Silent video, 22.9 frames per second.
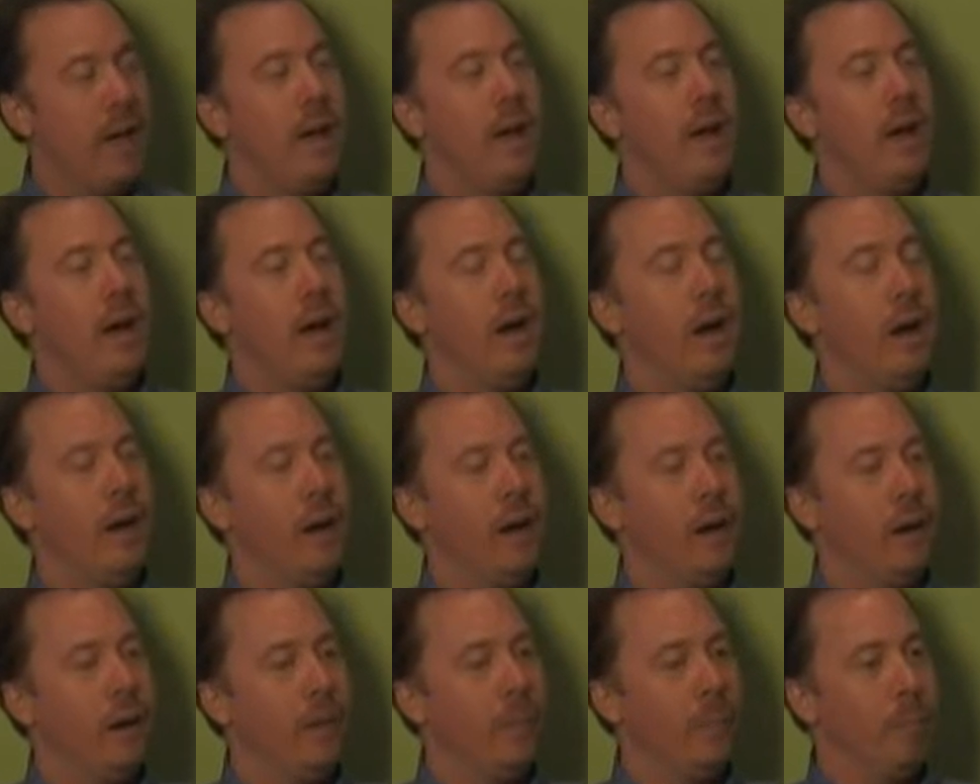Okay.
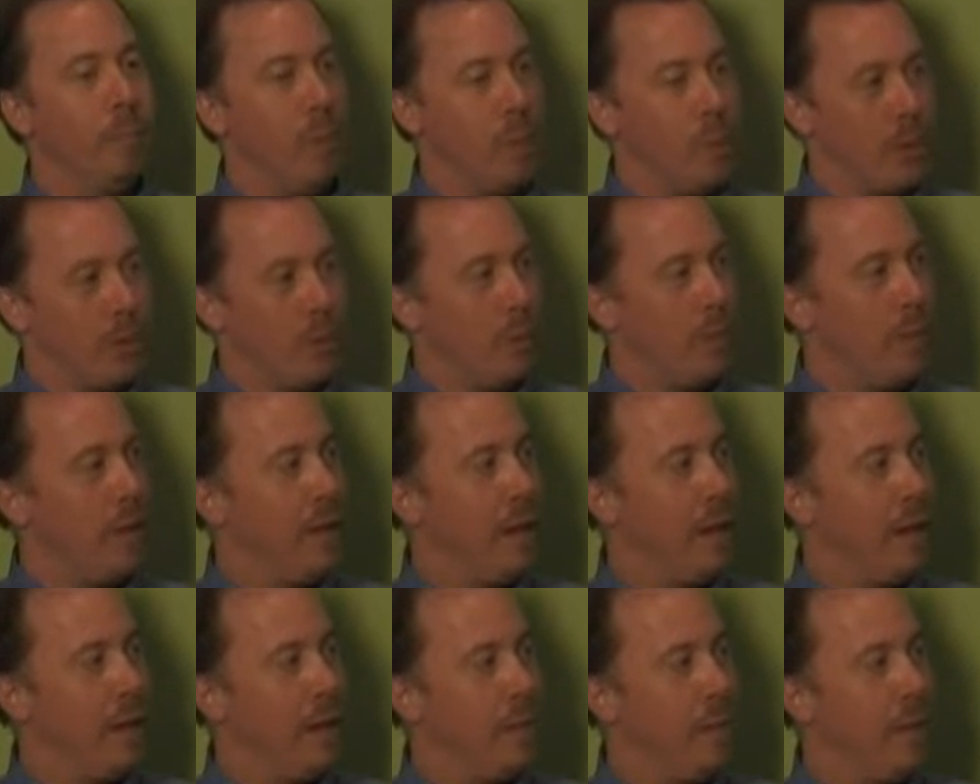Um, music will
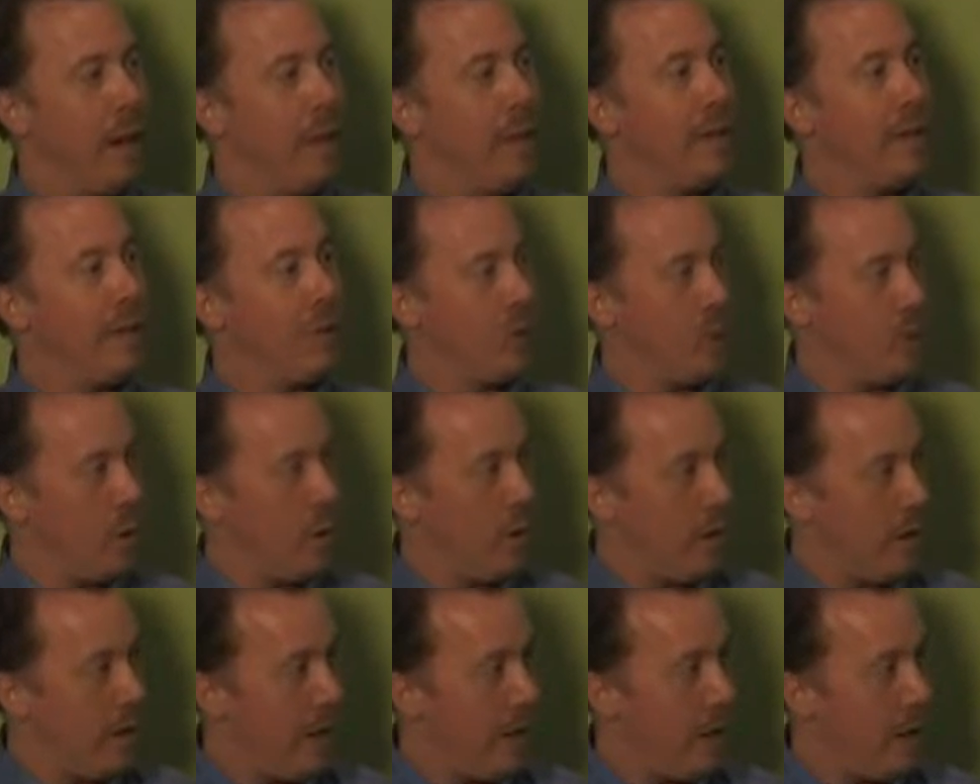be by the
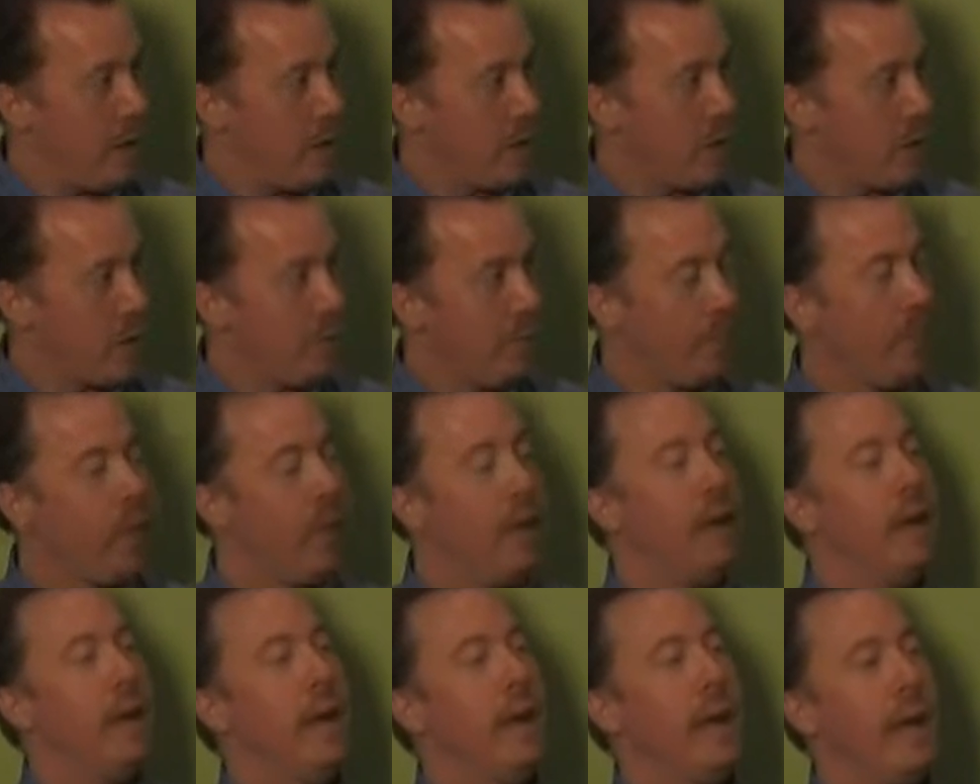Extraordinaires,
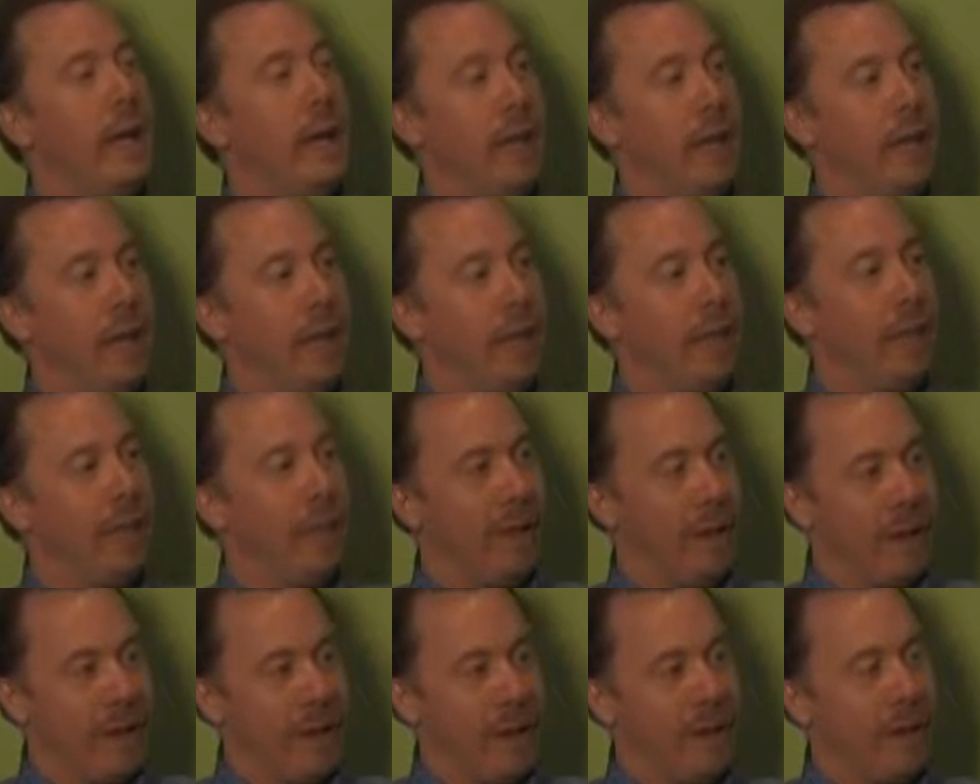Oh, and
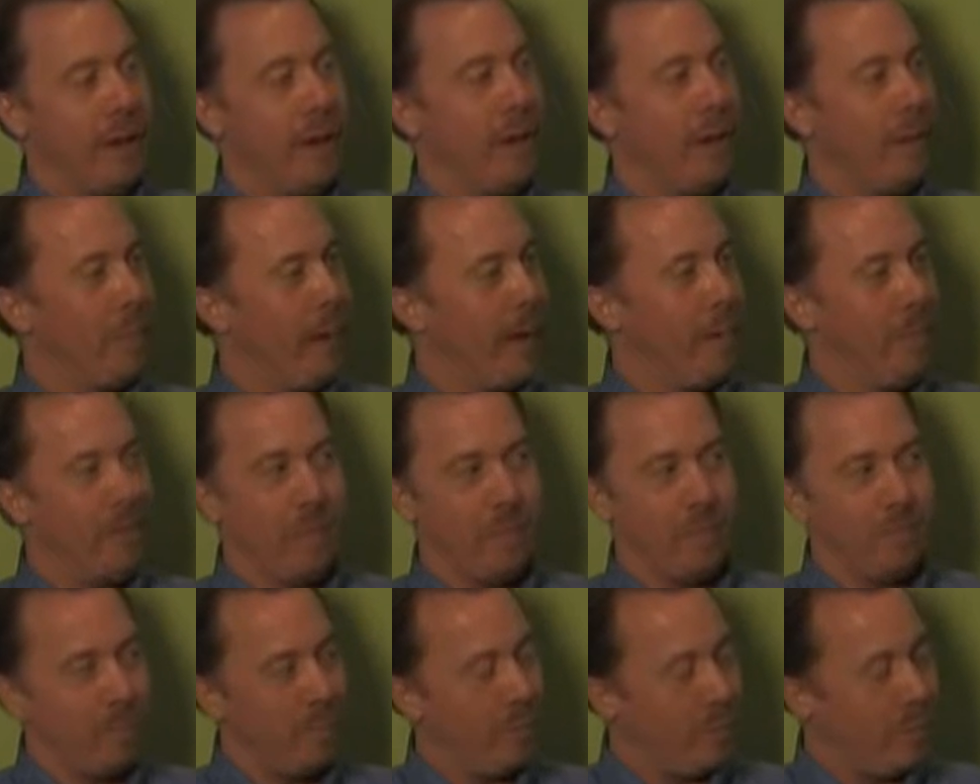they um, have
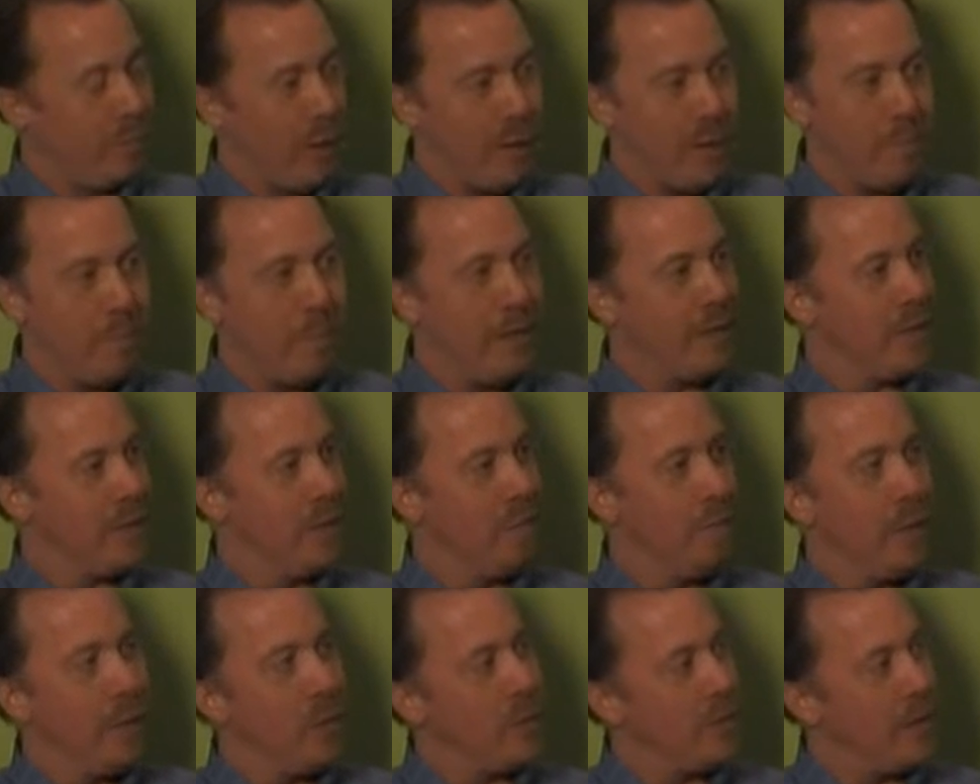a great mix of
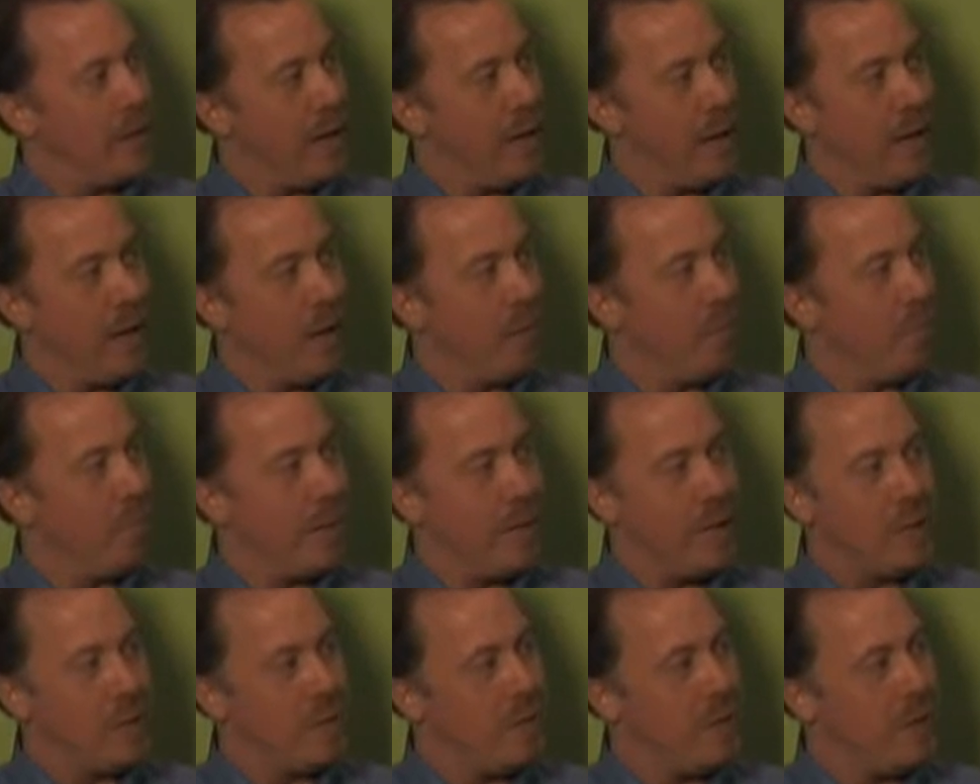Motown, yeah.
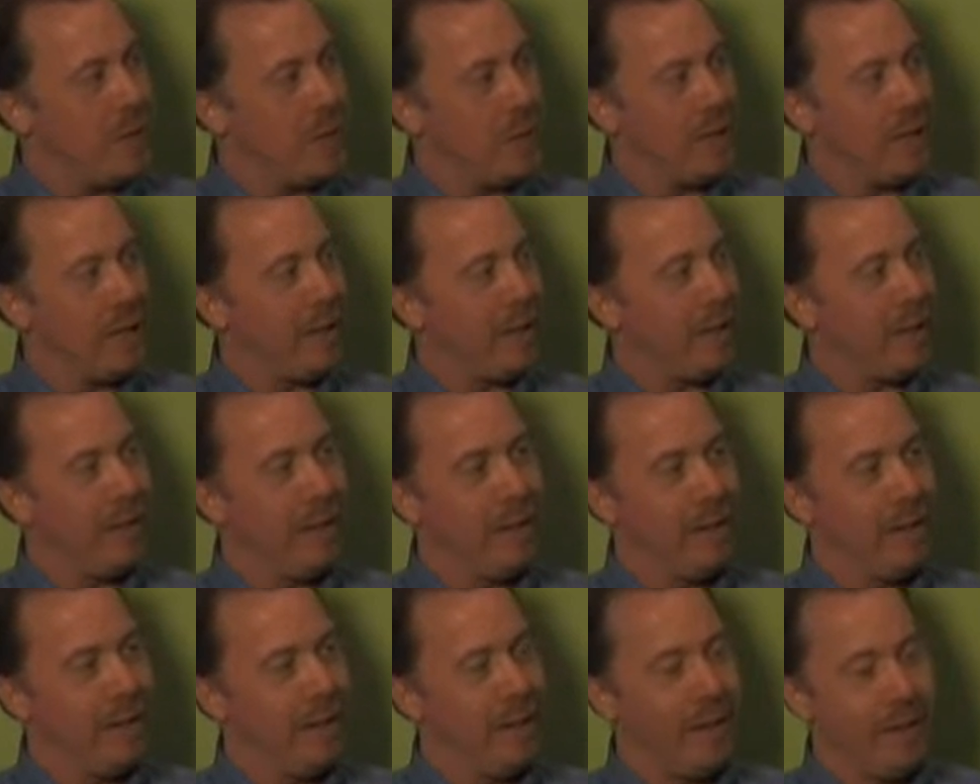beach music,
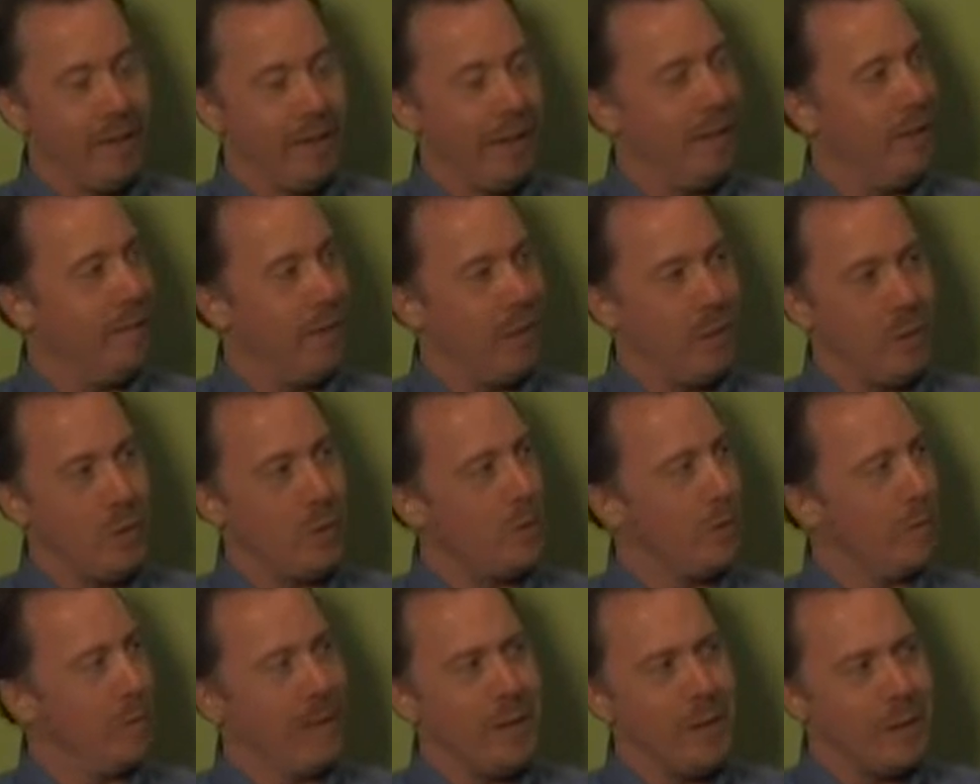and uh, they even do
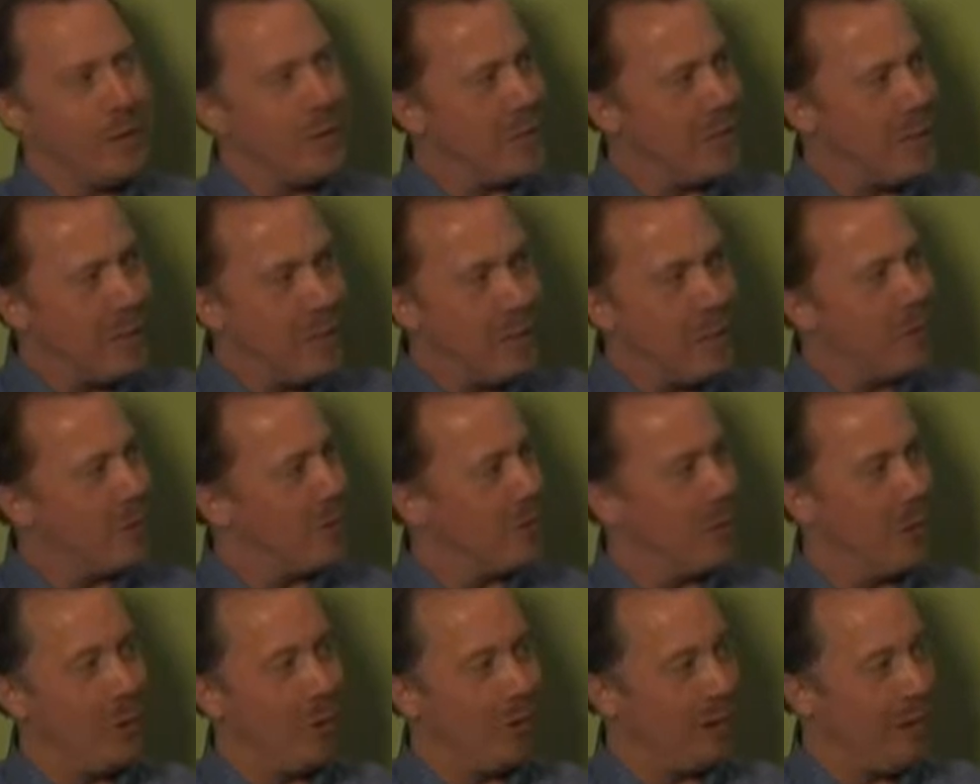some Lynyrd Skynyrd.
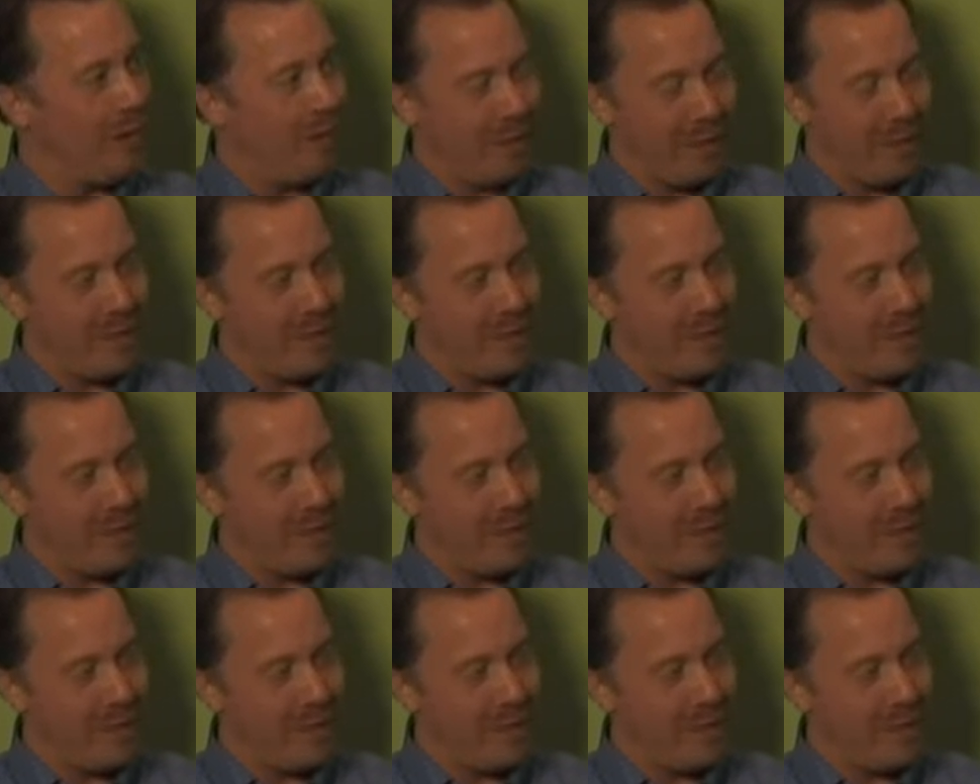So I oh, mean, oh, really?